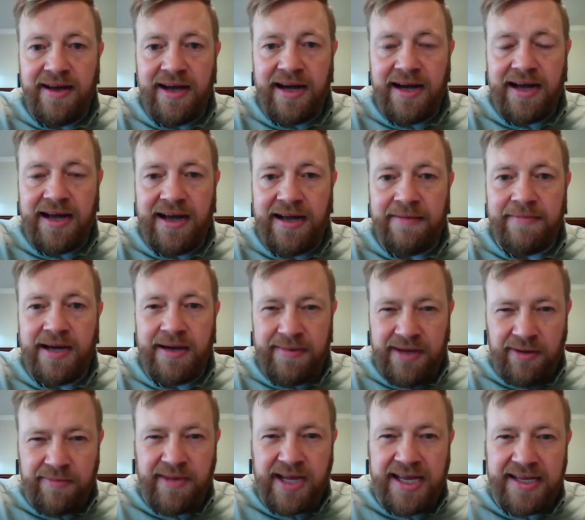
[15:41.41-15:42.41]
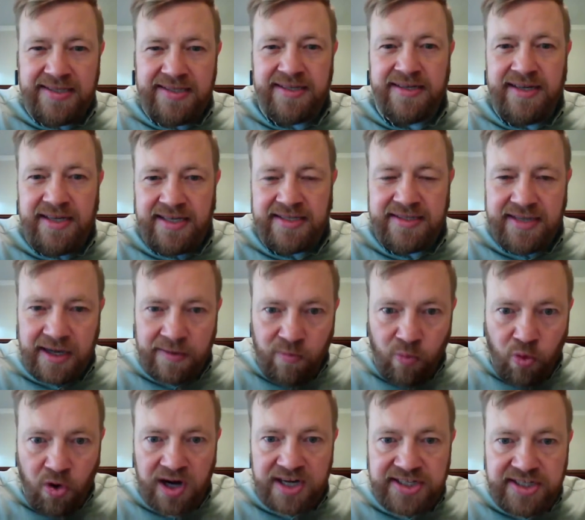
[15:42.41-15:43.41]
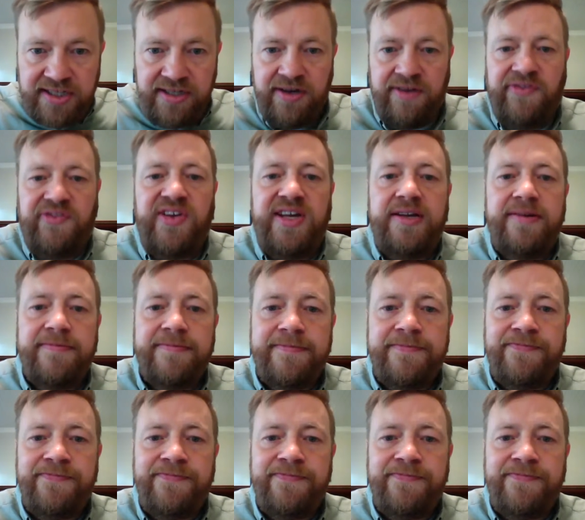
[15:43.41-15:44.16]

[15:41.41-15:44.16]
I'm on my hands and knees, and I'm washing your feet.